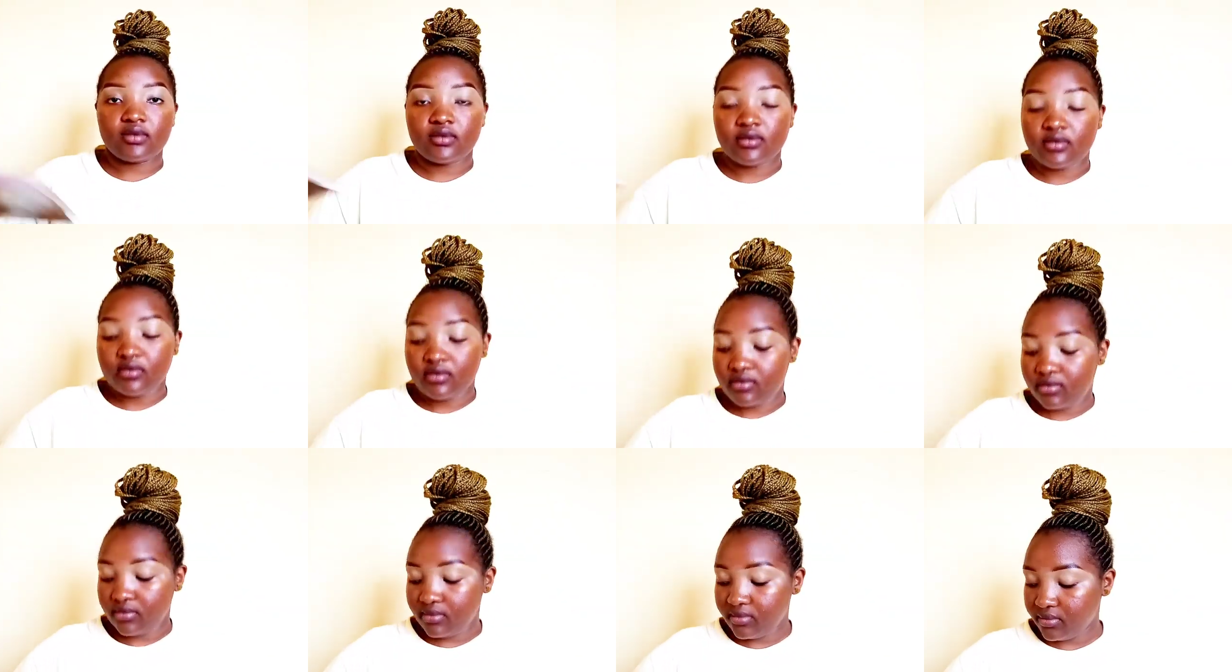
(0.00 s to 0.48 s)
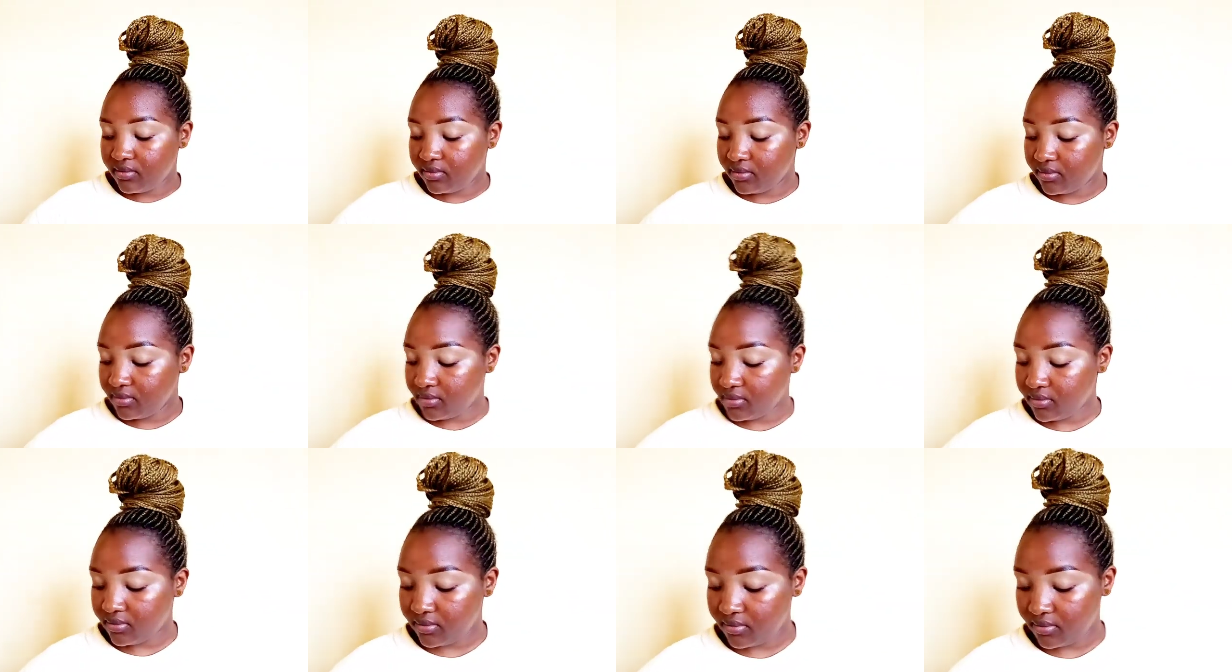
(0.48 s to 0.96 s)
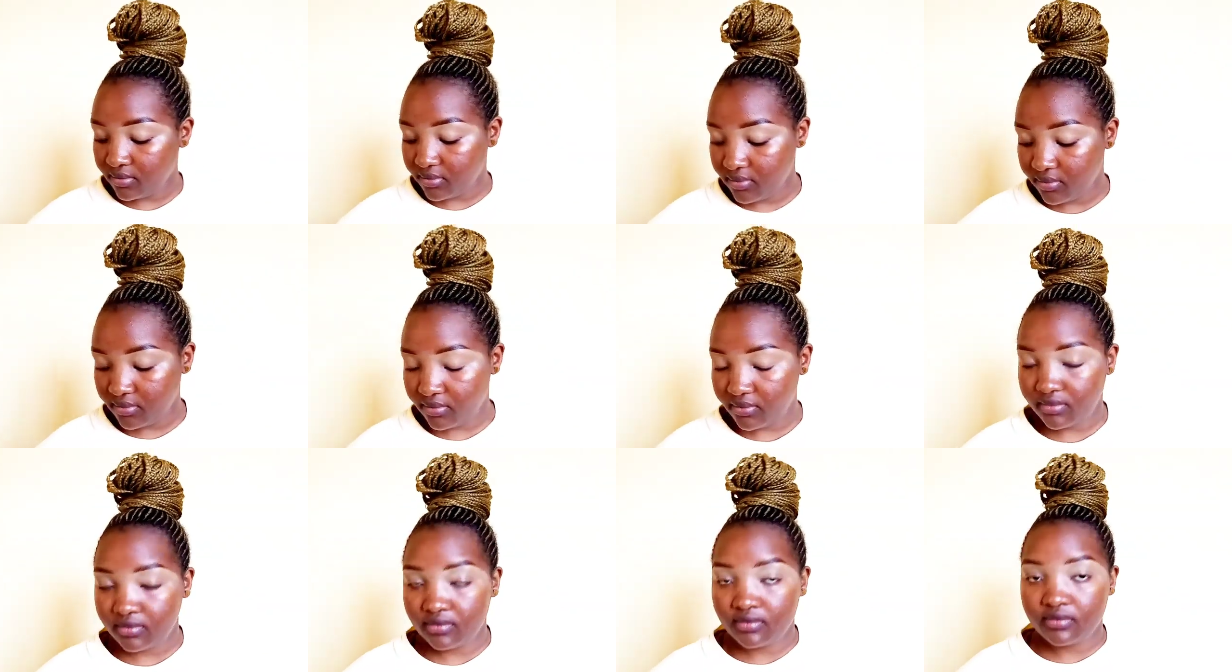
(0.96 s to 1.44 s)
which has the
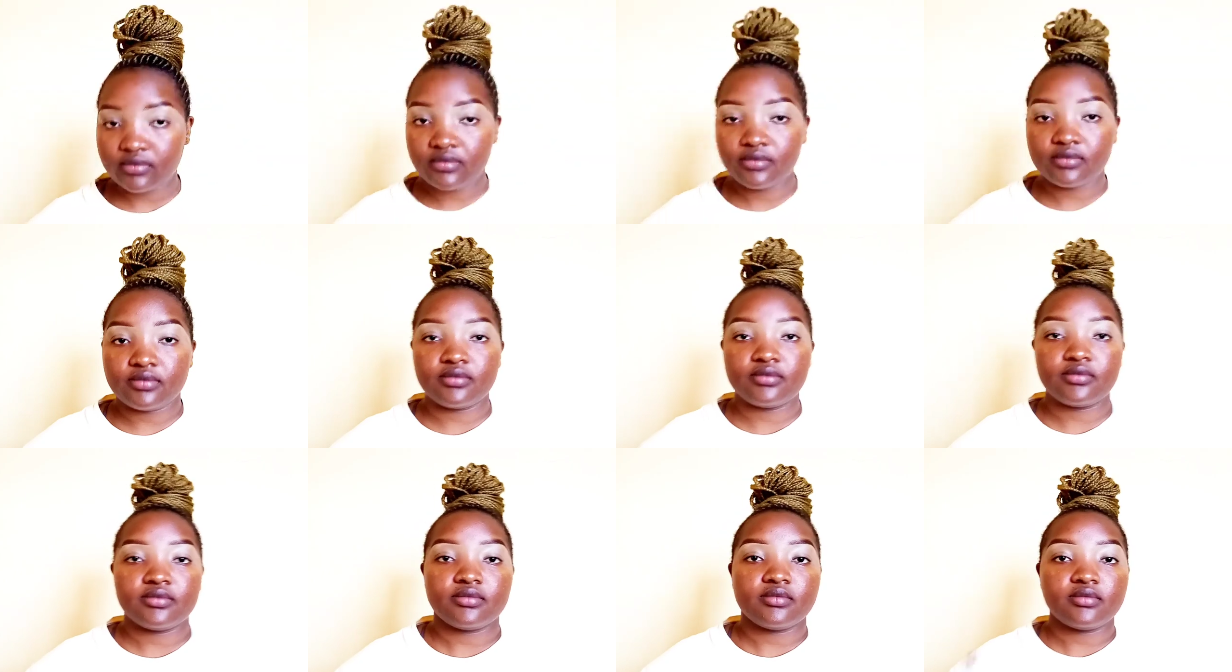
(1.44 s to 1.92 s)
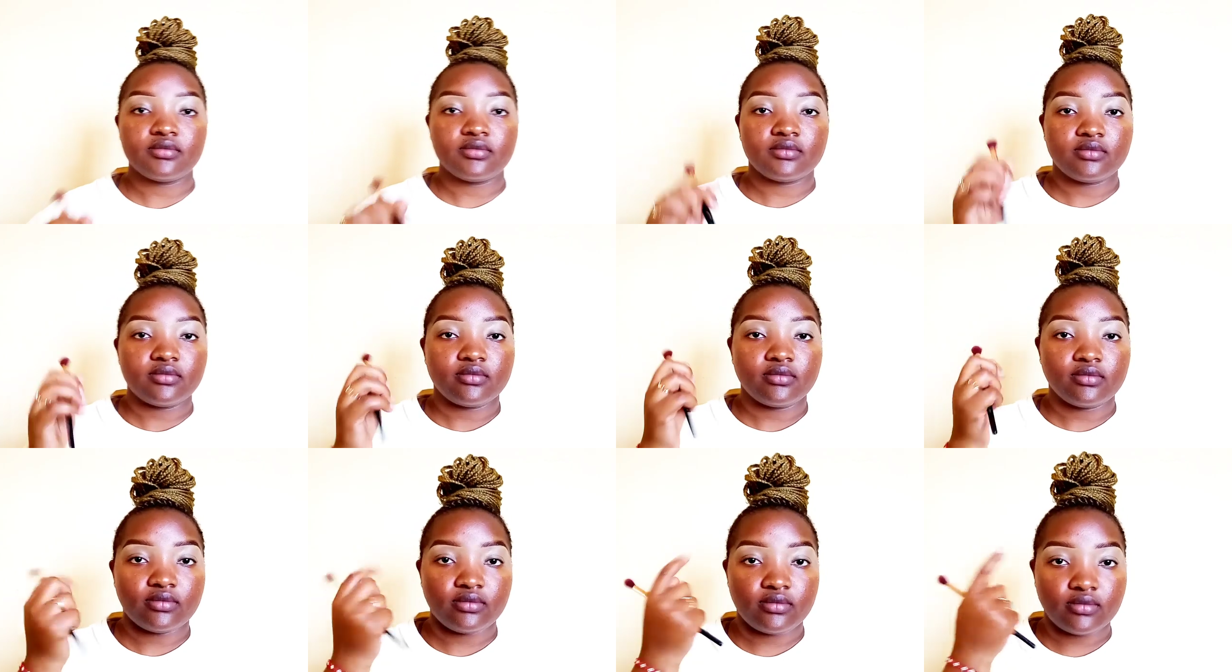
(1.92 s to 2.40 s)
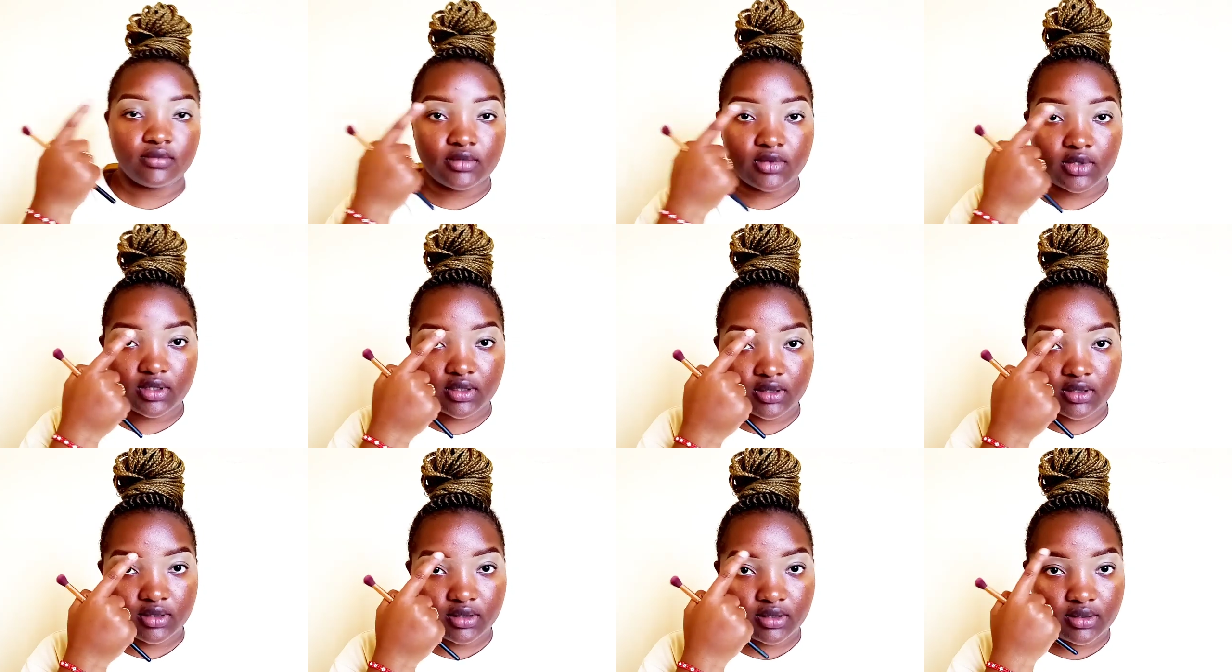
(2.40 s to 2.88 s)
48 colors,
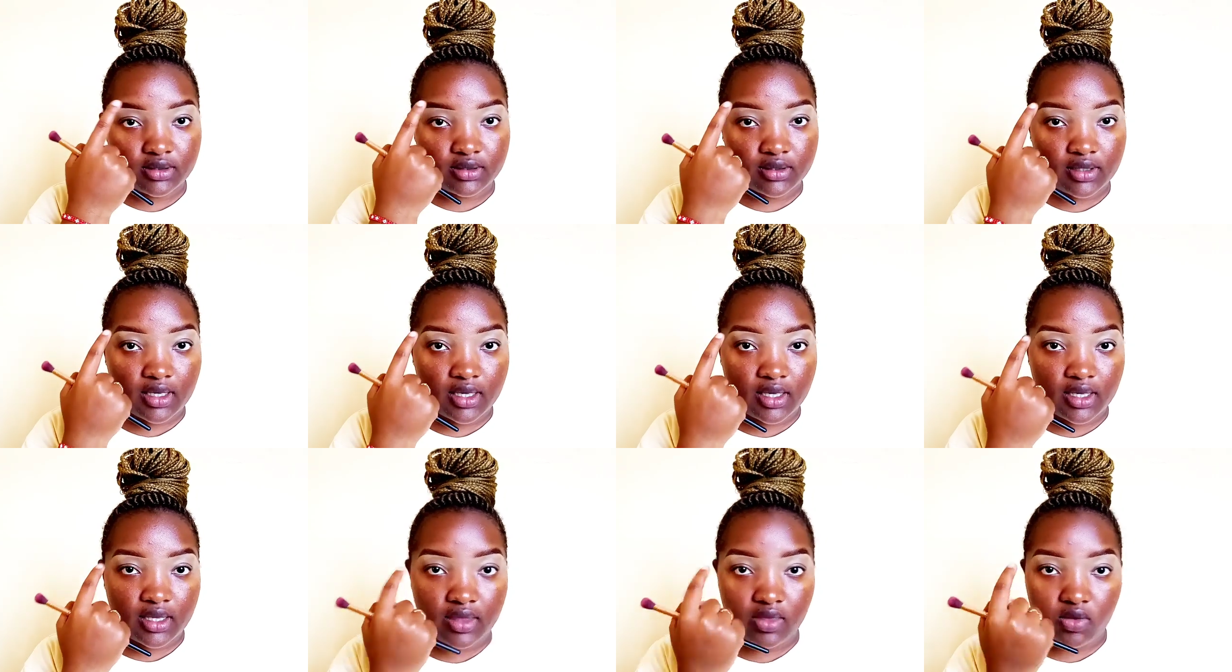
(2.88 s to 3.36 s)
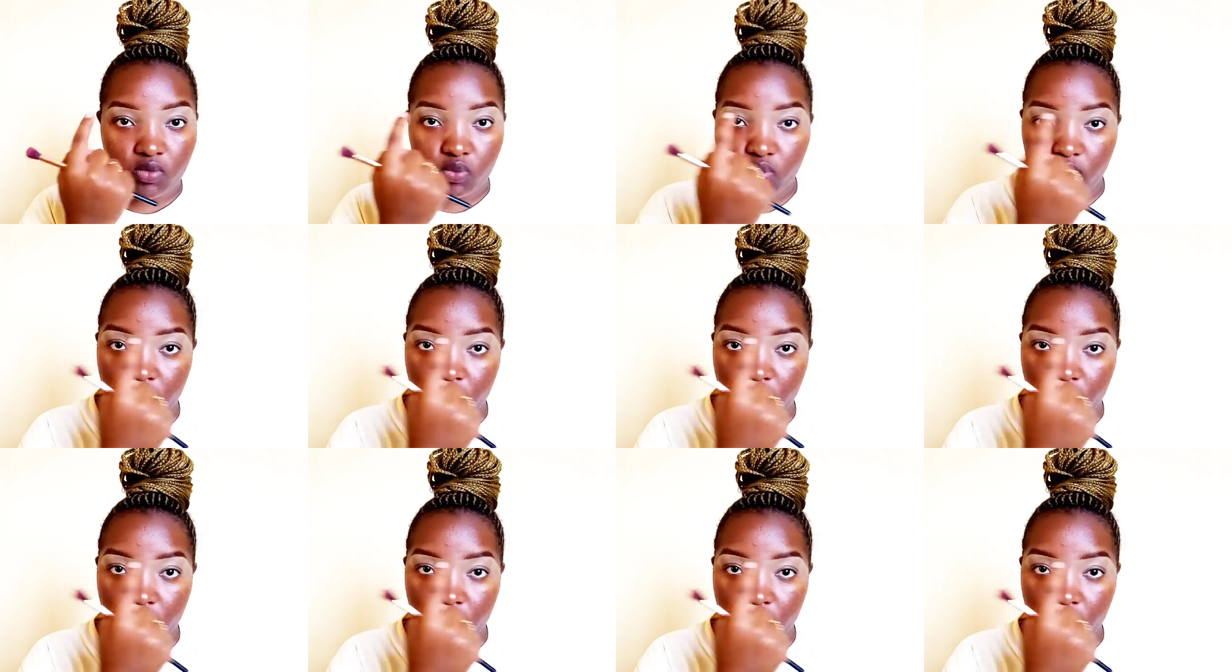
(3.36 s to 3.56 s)
specs of choice.